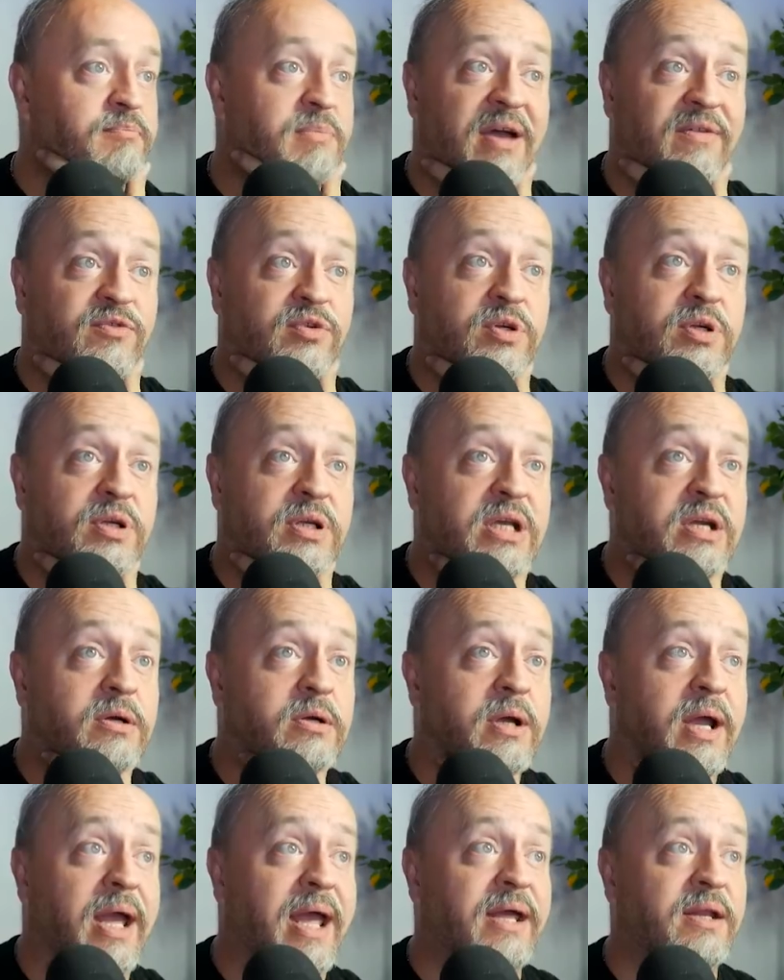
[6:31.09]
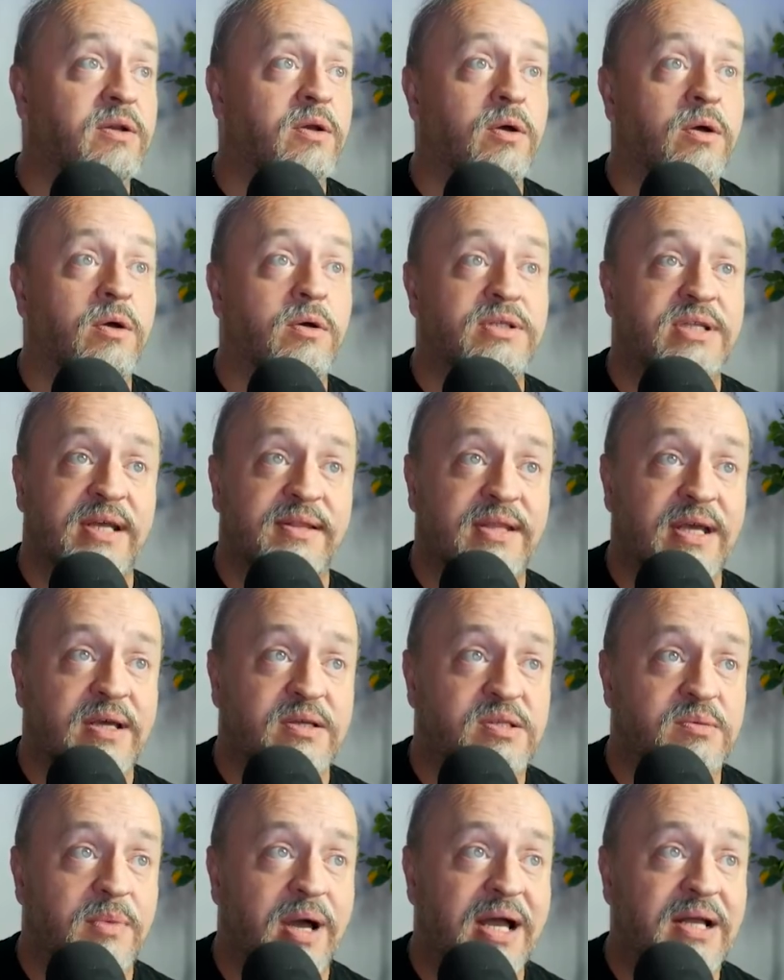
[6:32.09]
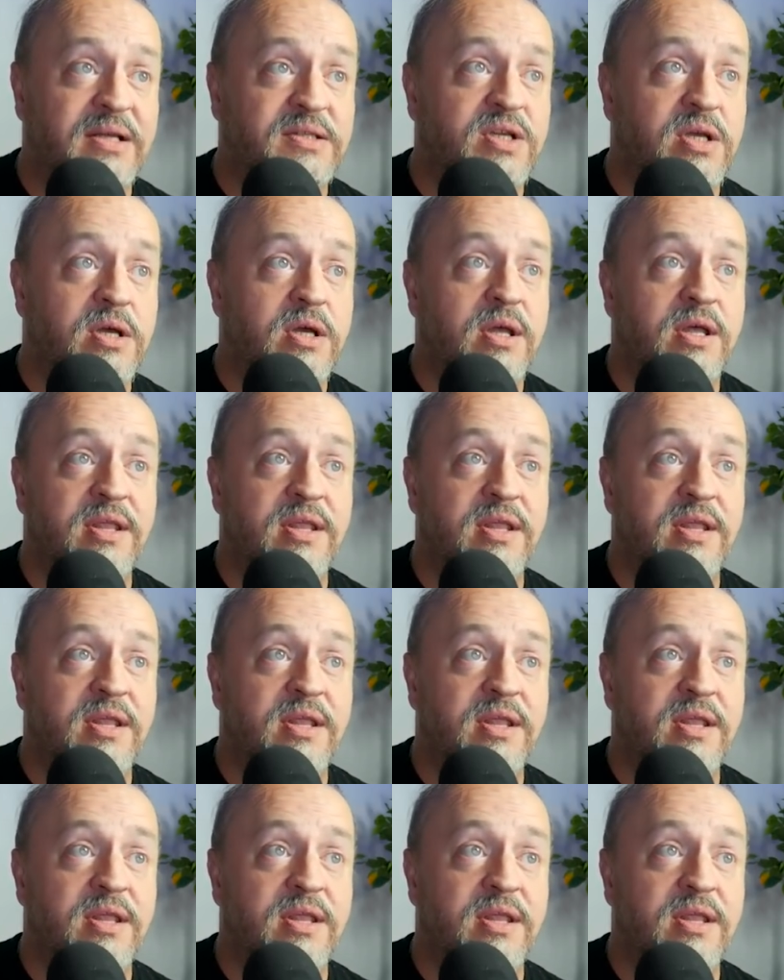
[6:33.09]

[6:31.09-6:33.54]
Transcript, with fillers: after a year and ten thousand miles,